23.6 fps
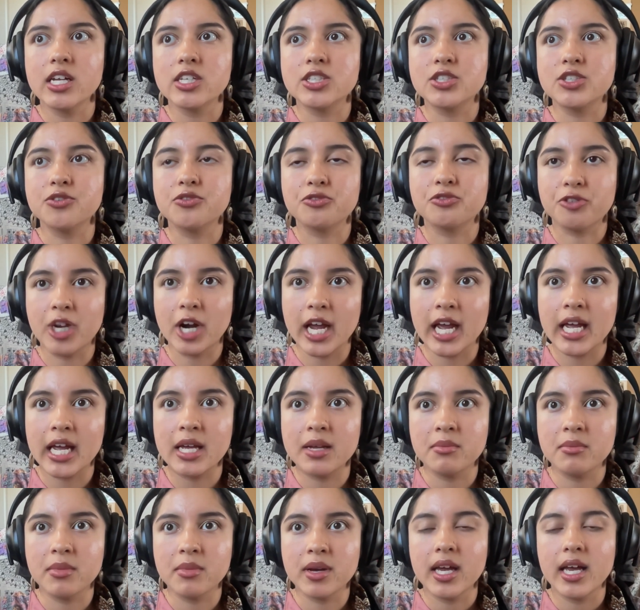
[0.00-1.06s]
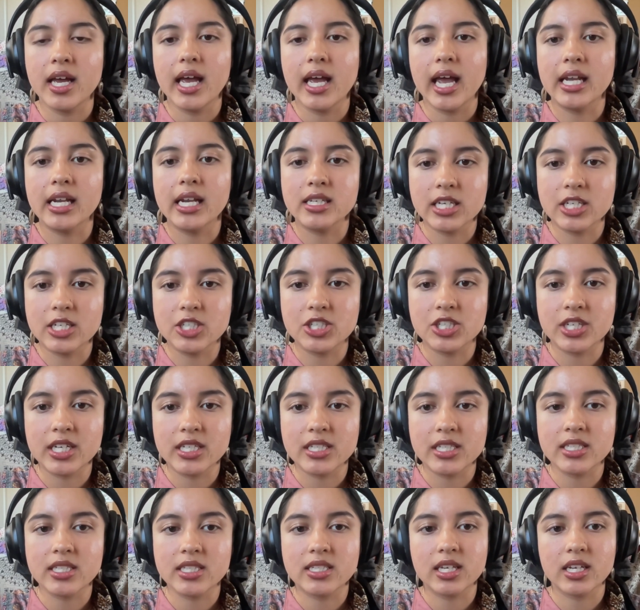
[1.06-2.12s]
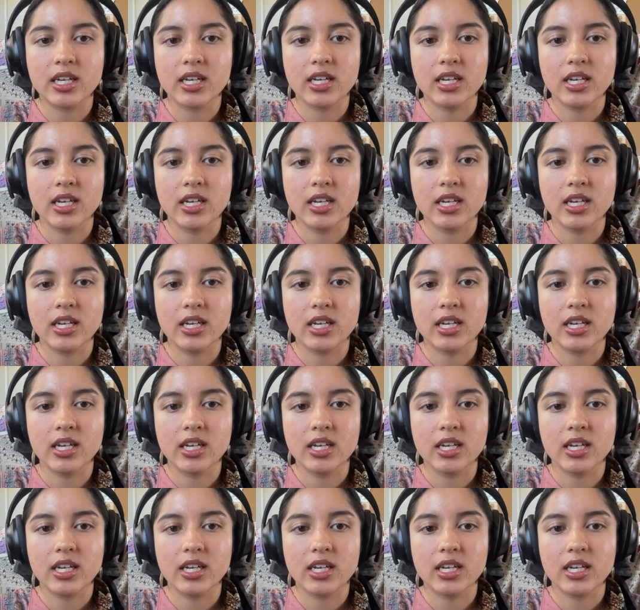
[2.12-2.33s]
to frame indigenous